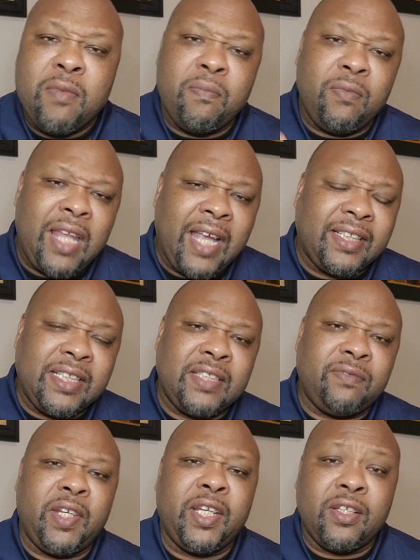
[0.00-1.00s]
like these
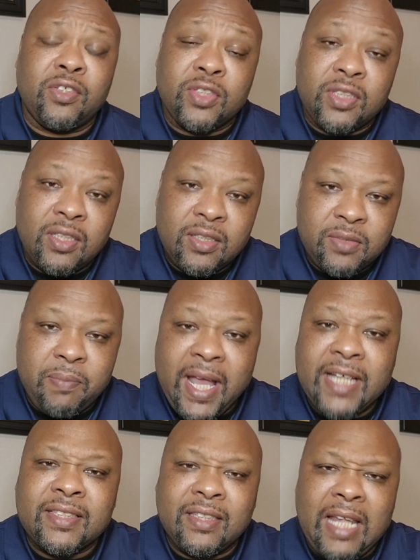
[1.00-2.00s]
videos,
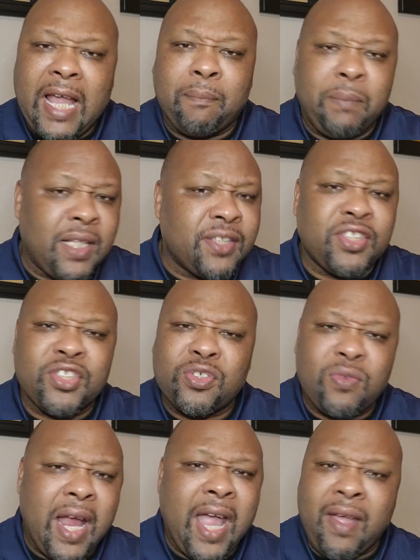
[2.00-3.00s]
smash the like button,
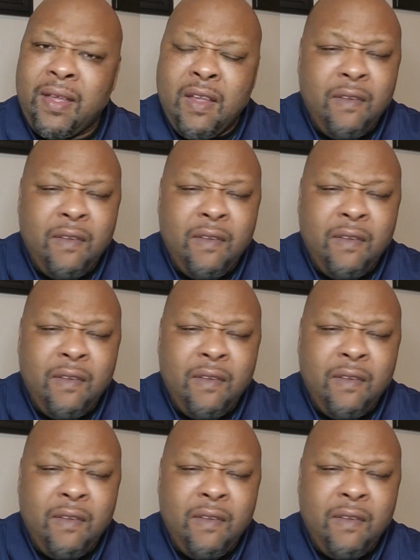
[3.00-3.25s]
subscribe,